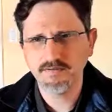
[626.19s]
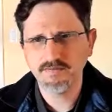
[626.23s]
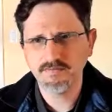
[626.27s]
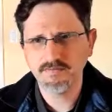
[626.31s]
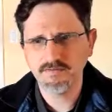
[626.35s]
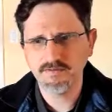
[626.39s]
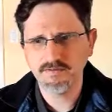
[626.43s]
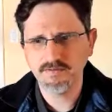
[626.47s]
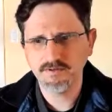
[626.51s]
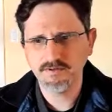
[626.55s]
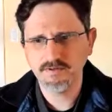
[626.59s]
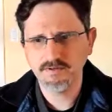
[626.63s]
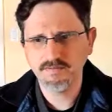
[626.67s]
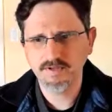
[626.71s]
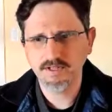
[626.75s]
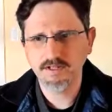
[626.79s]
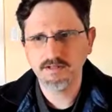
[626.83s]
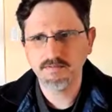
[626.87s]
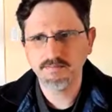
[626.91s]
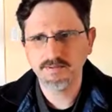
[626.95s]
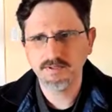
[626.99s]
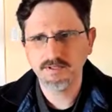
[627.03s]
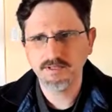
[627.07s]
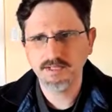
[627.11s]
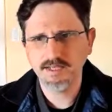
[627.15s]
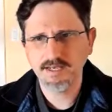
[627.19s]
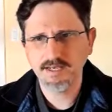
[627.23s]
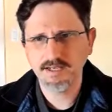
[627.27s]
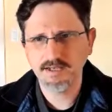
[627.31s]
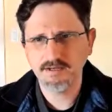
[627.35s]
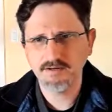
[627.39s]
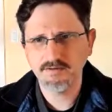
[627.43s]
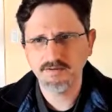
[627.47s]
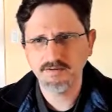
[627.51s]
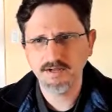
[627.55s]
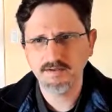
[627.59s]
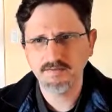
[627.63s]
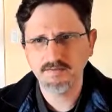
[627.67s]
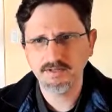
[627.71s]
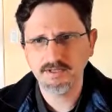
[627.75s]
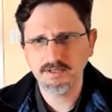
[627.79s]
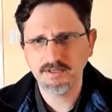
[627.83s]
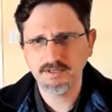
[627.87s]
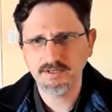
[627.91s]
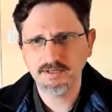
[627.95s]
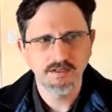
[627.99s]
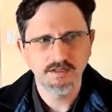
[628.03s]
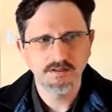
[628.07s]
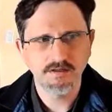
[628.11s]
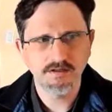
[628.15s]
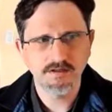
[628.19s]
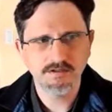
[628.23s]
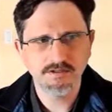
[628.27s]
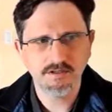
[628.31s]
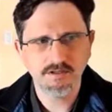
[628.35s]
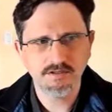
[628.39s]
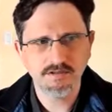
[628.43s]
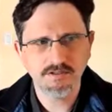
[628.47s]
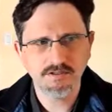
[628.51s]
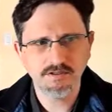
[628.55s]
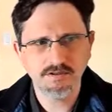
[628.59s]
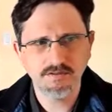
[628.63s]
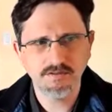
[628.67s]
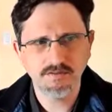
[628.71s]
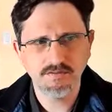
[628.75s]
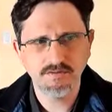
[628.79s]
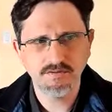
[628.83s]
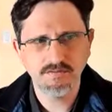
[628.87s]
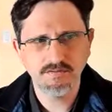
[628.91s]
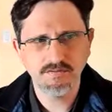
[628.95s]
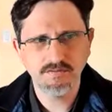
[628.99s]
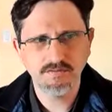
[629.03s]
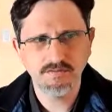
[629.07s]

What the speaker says: for developing that in Revit. There's also